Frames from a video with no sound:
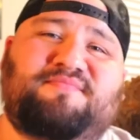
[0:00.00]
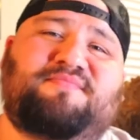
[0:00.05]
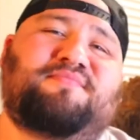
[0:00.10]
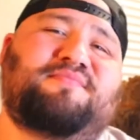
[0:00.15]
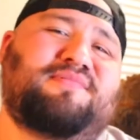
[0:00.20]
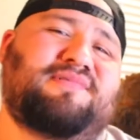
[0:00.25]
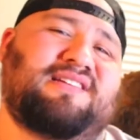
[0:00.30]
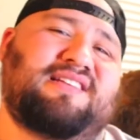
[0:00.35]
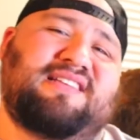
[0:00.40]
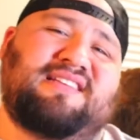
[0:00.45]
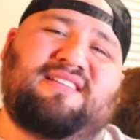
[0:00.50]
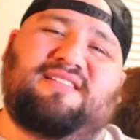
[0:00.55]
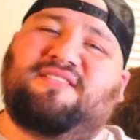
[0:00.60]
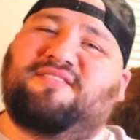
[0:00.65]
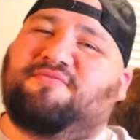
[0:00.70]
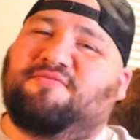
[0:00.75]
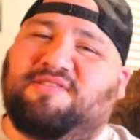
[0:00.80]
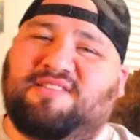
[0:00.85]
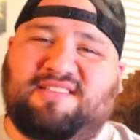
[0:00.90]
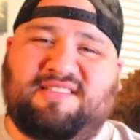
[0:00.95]
but it
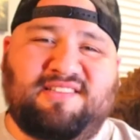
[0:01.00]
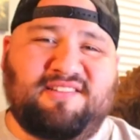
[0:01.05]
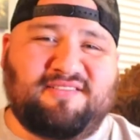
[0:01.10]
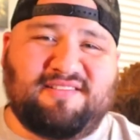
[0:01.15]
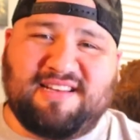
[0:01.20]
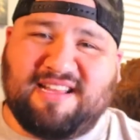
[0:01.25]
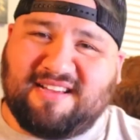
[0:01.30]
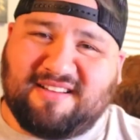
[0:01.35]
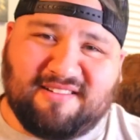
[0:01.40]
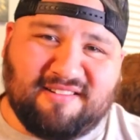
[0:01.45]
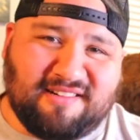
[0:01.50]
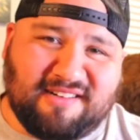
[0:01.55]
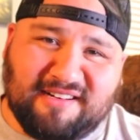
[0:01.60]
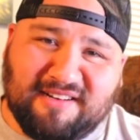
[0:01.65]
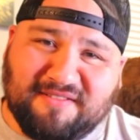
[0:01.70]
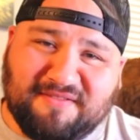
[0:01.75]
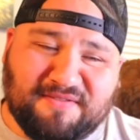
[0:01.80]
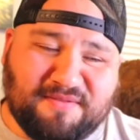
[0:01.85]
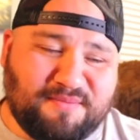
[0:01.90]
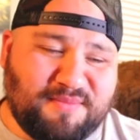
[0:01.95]
was still not good
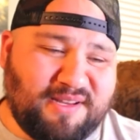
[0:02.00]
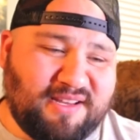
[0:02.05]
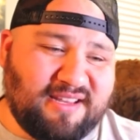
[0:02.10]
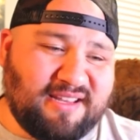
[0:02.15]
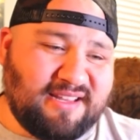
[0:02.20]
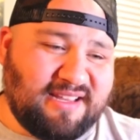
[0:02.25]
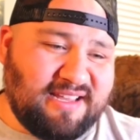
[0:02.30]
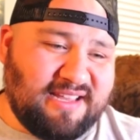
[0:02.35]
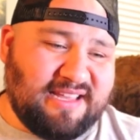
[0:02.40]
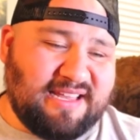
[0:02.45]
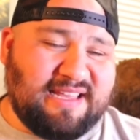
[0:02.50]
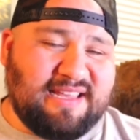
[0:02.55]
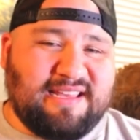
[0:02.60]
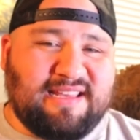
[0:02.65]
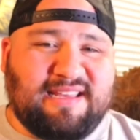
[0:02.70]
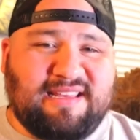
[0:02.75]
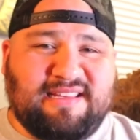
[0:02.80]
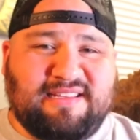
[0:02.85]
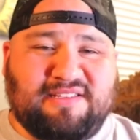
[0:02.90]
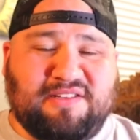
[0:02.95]
enough for me.
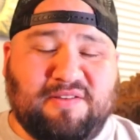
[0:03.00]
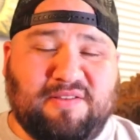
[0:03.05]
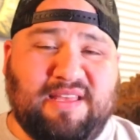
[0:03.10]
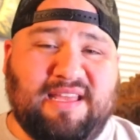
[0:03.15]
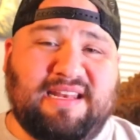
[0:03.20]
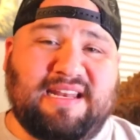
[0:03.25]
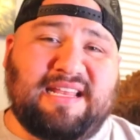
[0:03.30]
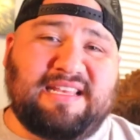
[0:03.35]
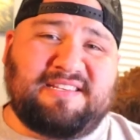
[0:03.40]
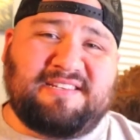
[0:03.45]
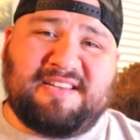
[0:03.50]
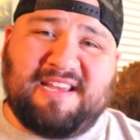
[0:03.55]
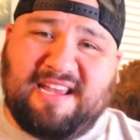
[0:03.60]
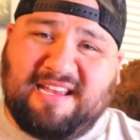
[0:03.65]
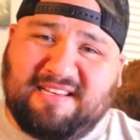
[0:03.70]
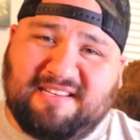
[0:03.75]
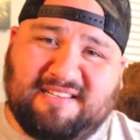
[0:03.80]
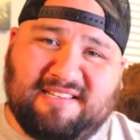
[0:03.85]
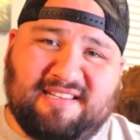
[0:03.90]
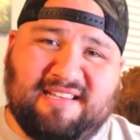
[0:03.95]
So then I
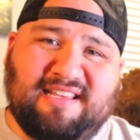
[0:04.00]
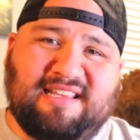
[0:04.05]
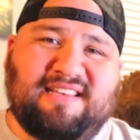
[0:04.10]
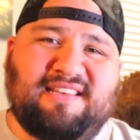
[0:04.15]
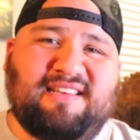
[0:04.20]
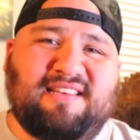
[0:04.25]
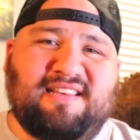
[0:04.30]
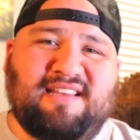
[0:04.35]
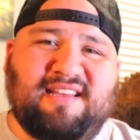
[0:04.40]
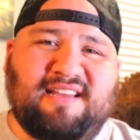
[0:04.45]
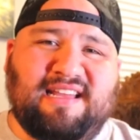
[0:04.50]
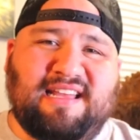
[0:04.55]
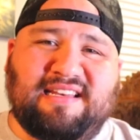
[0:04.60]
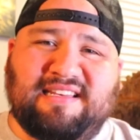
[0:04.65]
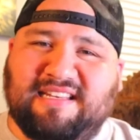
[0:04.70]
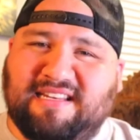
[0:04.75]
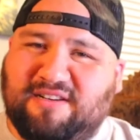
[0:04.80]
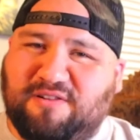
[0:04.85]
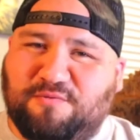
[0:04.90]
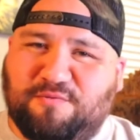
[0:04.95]
changed it. I
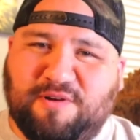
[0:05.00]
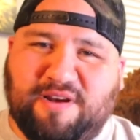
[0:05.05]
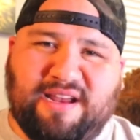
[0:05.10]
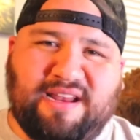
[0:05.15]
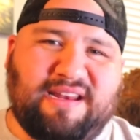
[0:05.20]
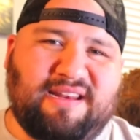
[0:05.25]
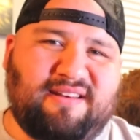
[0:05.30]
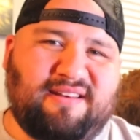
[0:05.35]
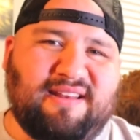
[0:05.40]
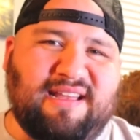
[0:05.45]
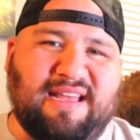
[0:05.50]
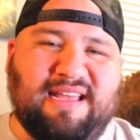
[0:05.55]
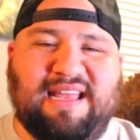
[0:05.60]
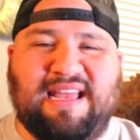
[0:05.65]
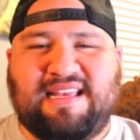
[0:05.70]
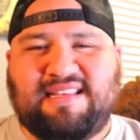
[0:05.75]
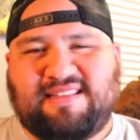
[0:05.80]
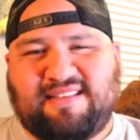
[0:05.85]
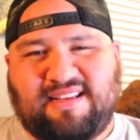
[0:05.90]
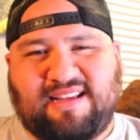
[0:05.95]
did it right. I
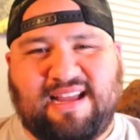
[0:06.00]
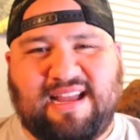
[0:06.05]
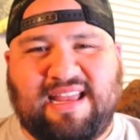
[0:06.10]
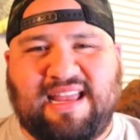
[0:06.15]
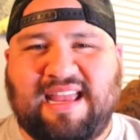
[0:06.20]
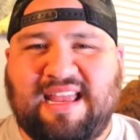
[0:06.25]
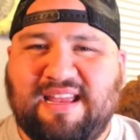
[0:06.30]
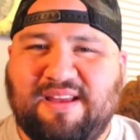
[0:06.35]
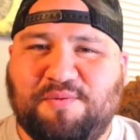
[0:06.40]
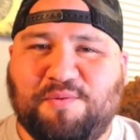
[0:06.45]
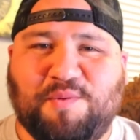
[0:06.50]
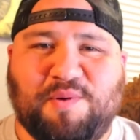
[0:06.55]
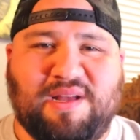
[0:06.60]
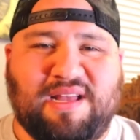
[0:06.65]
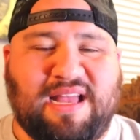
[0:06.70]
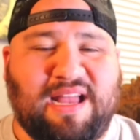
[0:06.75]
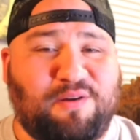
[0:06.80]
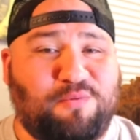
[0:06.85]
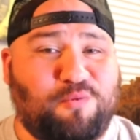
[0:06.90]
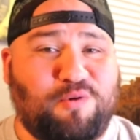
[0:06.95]
asked the guy, hey,
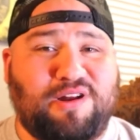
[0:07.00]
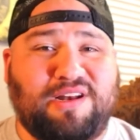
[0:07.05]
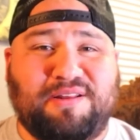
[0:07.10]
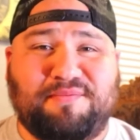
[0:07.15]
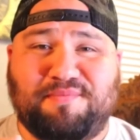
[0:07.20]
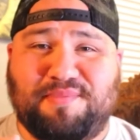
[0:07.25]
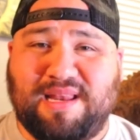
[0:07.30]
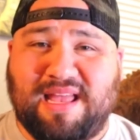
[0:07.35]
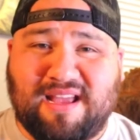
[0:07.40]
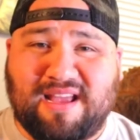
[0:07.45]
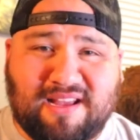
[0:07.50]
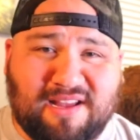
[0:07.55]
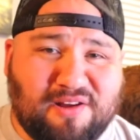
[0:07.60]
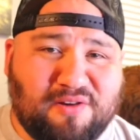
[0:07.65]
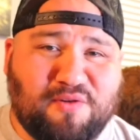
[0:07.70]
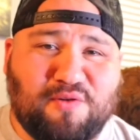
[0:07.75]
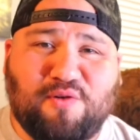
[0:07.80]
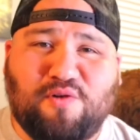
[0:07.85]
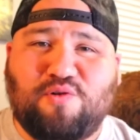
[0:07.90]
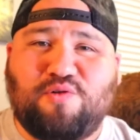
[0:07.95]
I want it black and
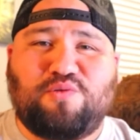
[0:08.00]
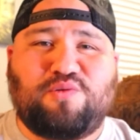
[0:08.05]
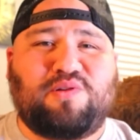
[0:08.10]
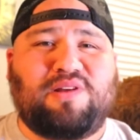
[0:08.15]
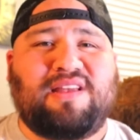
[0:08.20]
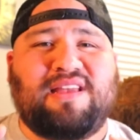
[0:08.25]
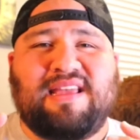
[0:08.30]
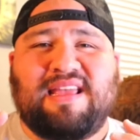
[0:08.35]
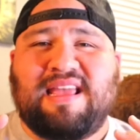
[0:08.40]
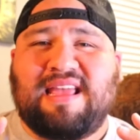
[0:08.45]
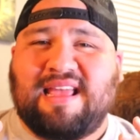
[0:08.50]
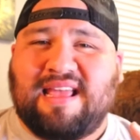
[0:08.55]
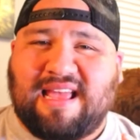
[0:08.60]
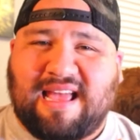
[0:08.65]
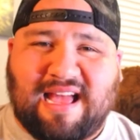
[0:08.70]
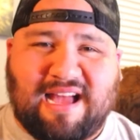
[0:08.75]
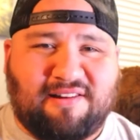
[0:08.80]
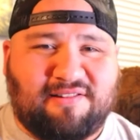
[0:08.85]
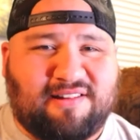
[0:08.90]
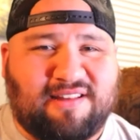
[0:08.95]
gold.
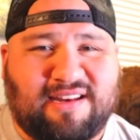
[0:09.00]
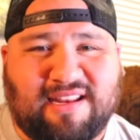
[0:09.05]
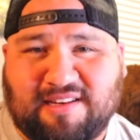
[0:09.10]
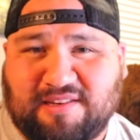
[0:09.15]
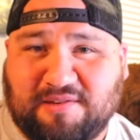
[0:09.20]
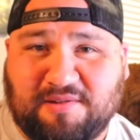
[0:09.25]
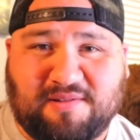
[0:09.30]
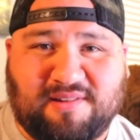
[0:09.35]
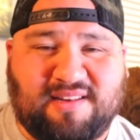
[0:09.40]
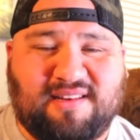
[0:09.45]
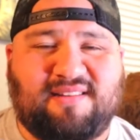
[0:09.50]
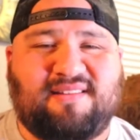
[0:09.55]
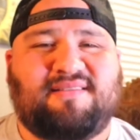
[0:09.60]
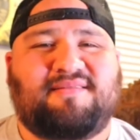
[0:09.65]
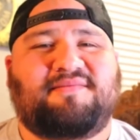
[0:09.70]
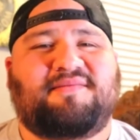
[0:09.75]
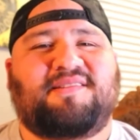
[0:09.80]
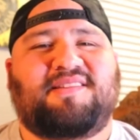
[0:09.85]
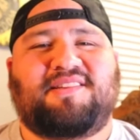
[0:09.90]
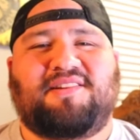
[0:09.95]
How can I do it?
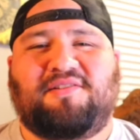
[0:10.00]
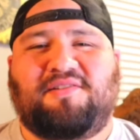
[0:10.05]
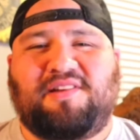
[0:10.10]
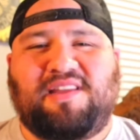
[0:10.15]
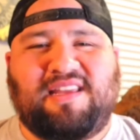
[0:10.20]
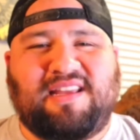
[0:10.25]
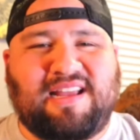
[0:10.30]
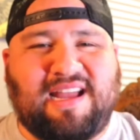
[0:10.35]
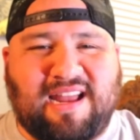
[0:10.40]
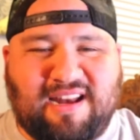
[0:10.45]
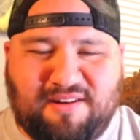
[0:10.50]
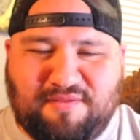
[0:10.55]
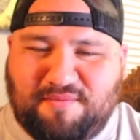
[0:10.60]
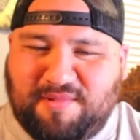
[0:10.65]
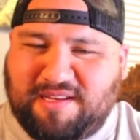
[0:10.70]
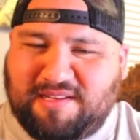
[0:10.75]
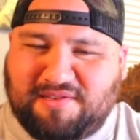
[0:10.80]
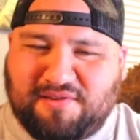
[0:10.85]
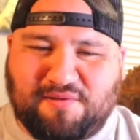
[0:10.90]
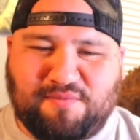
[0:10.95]
So he guided me.
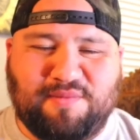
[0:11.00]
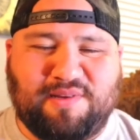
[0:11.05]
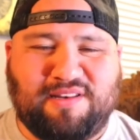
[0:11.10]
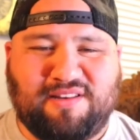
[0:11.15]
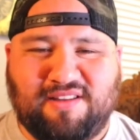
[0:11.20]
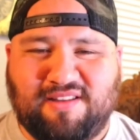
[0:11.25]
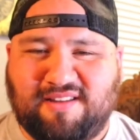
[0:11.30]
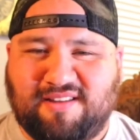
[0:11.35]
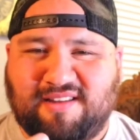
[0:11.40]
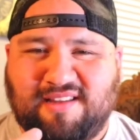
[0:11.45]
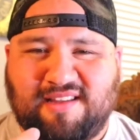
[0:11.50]
He told me, look,